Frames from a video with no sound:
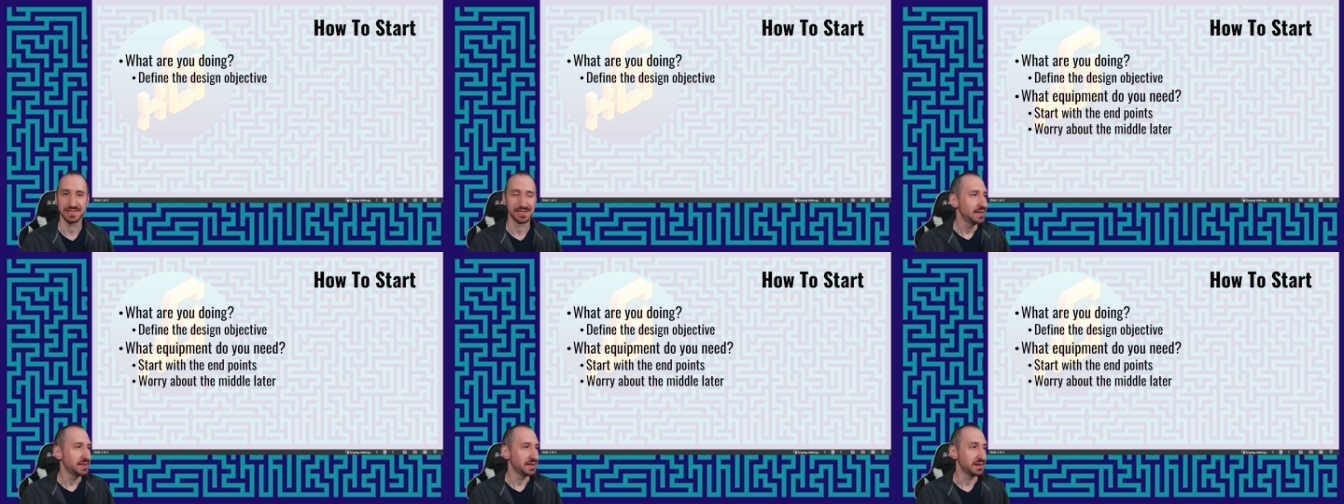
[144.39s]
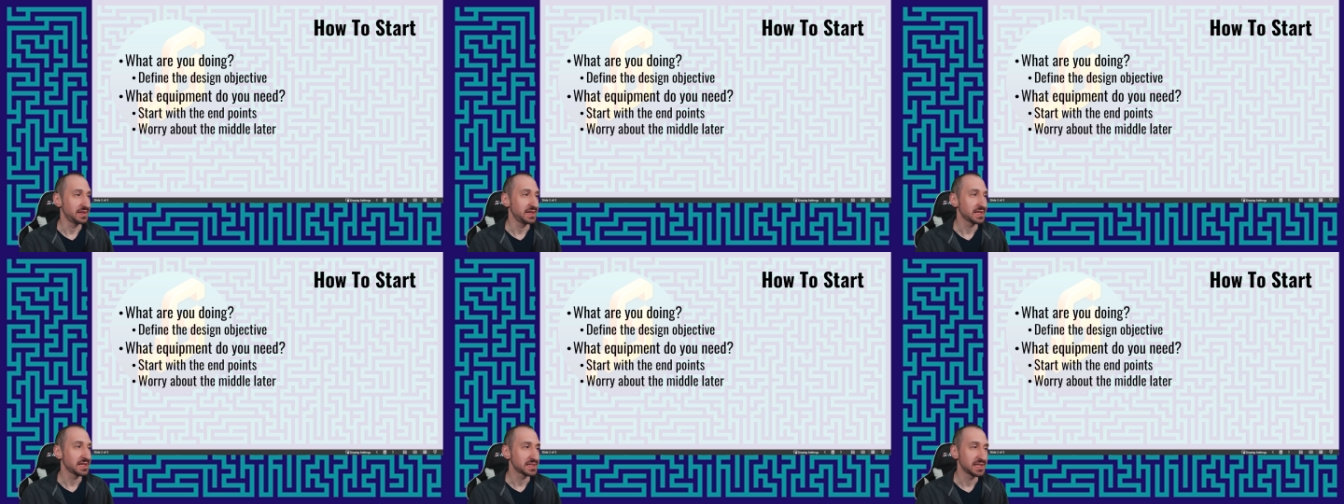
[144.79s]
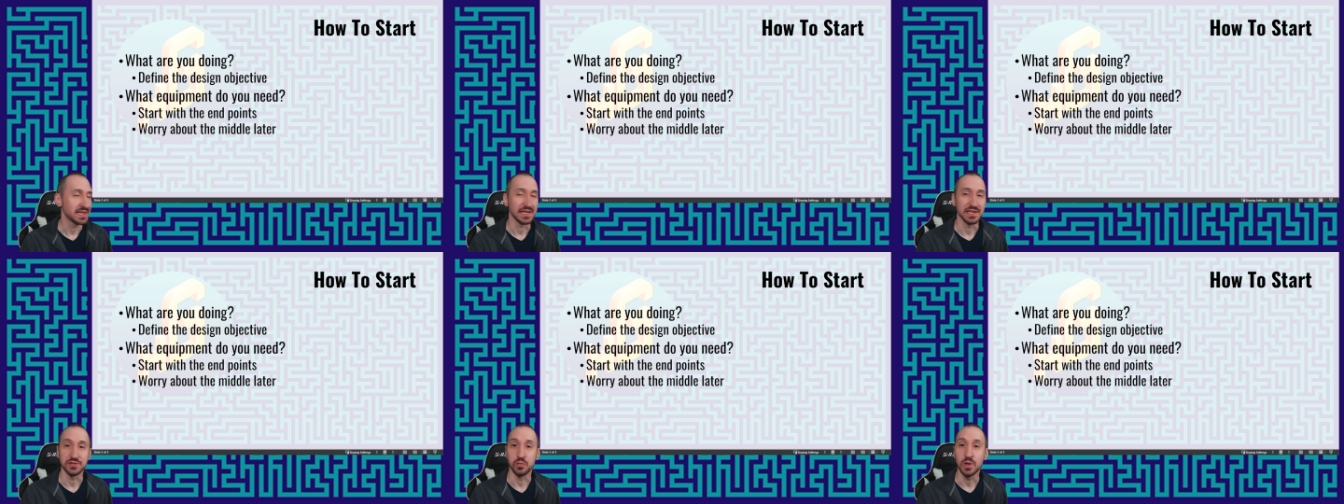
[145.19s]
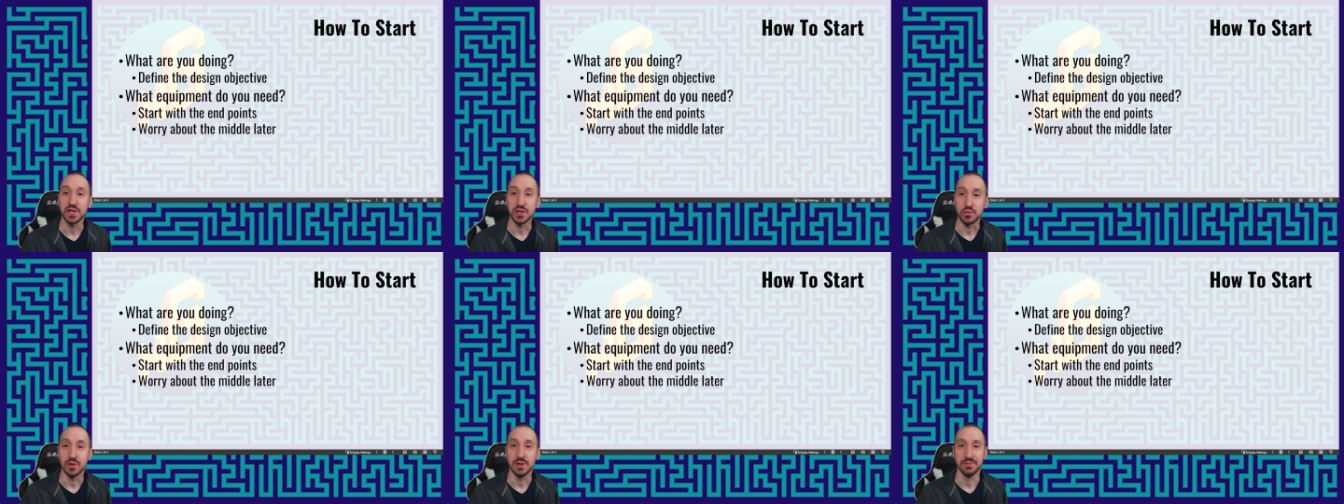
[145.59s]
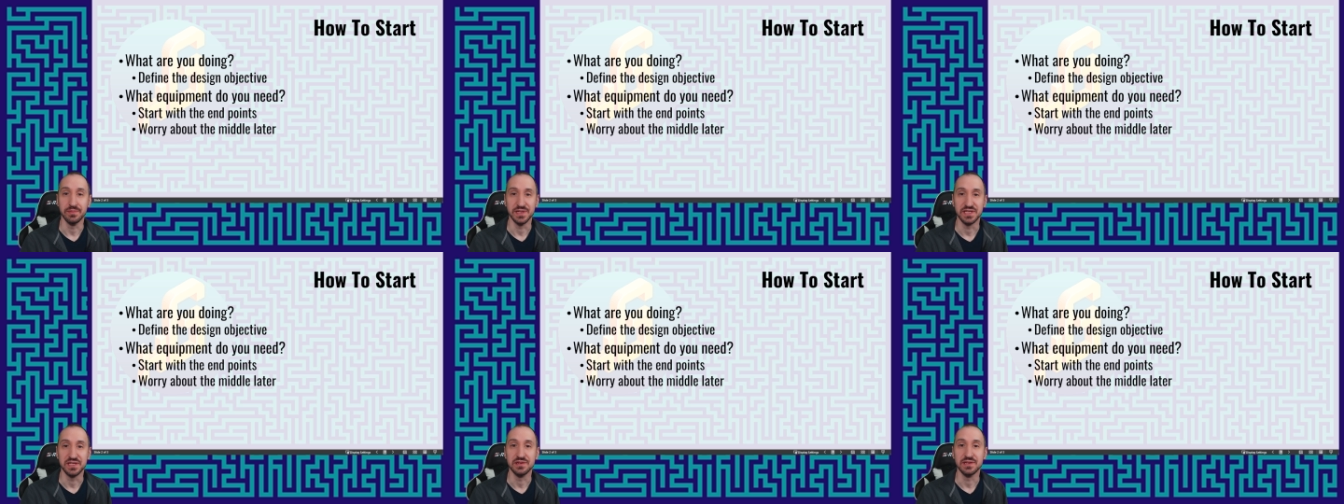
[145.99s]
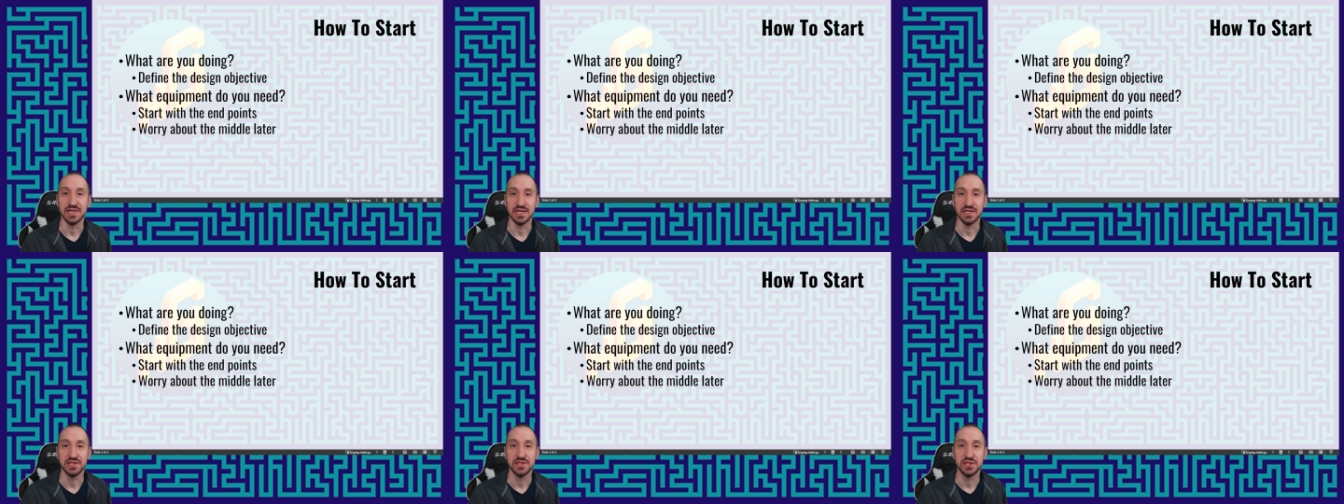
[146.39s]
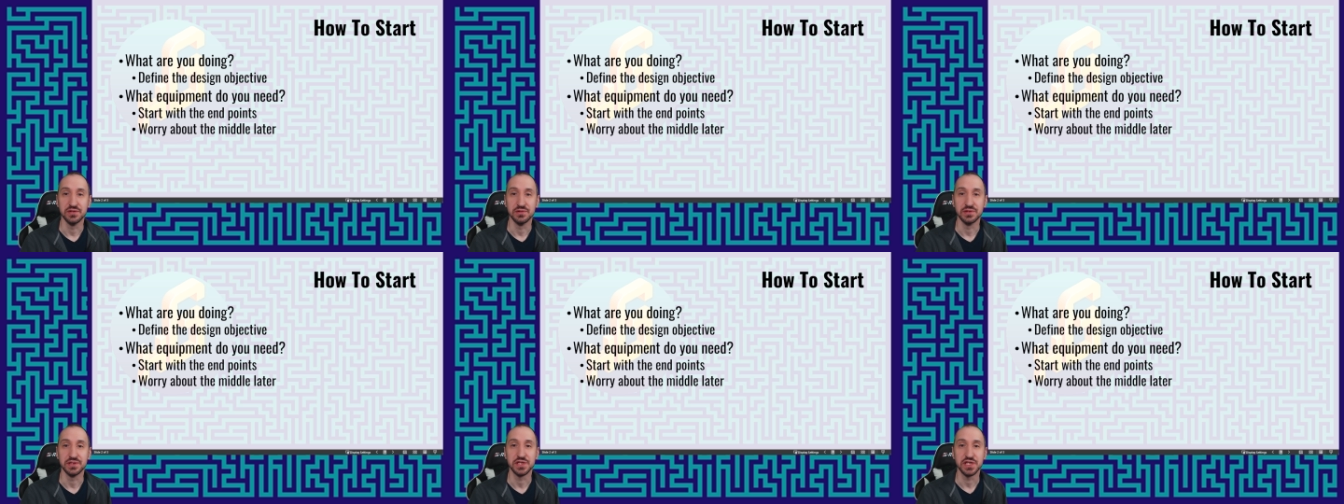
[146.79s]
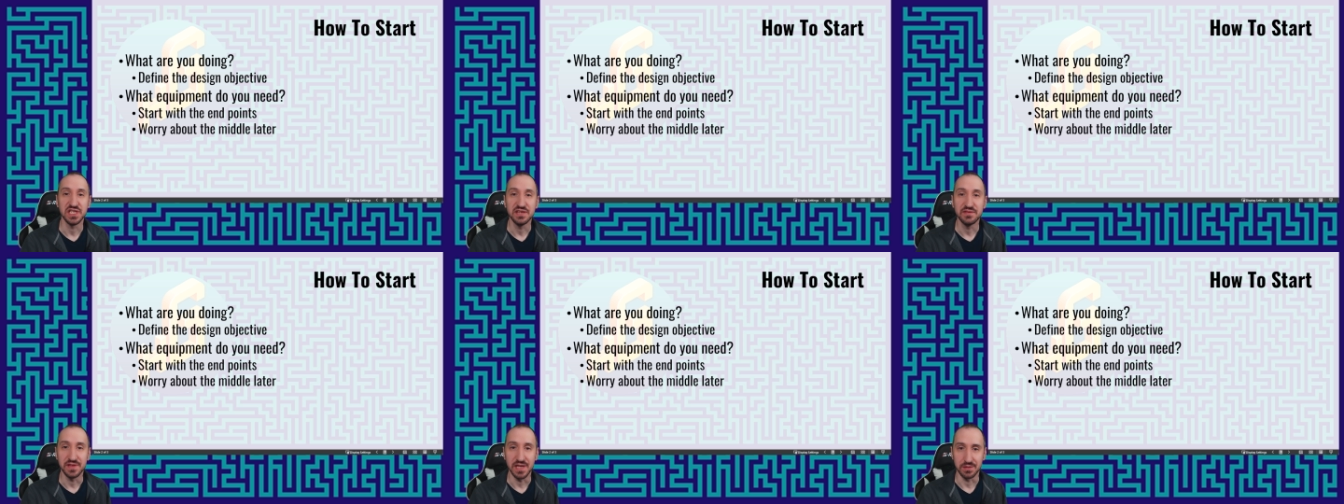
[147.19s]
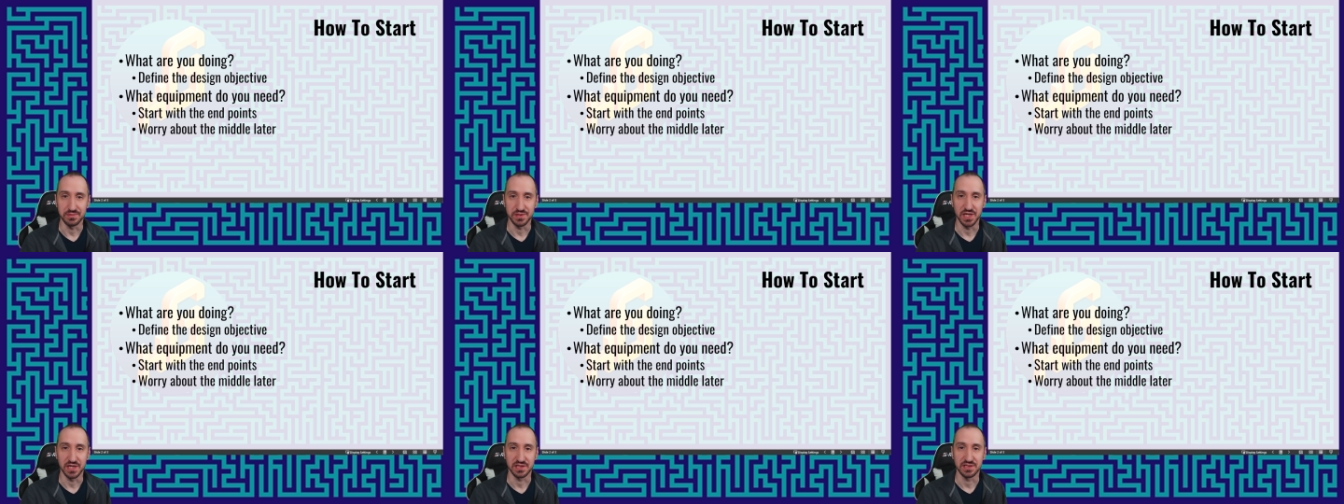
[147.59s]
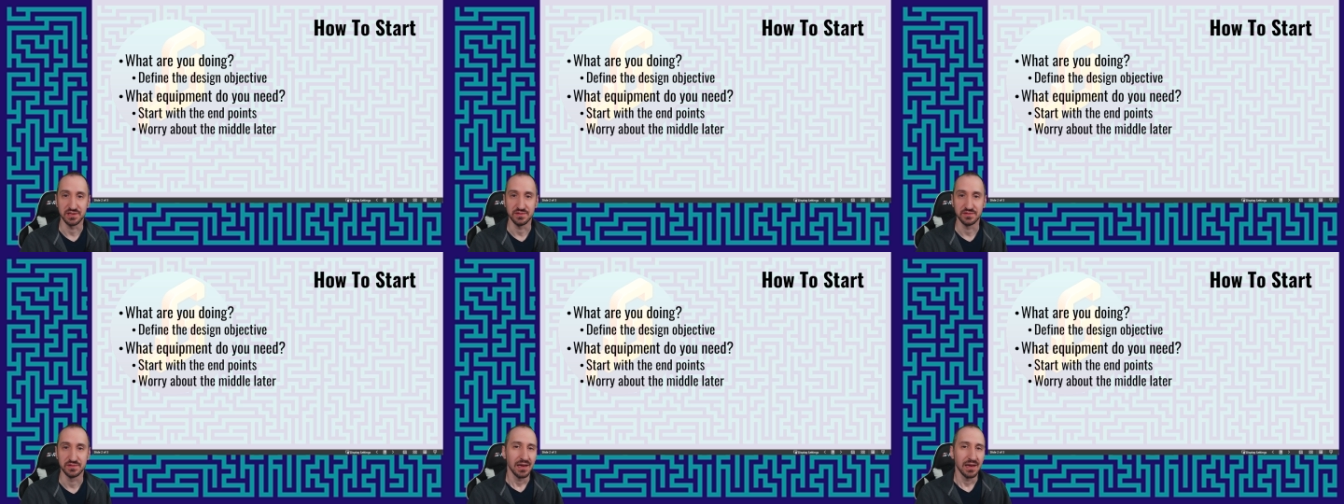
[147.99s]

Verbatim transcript: And then the next thing is what equipment do you need to achieve that objective?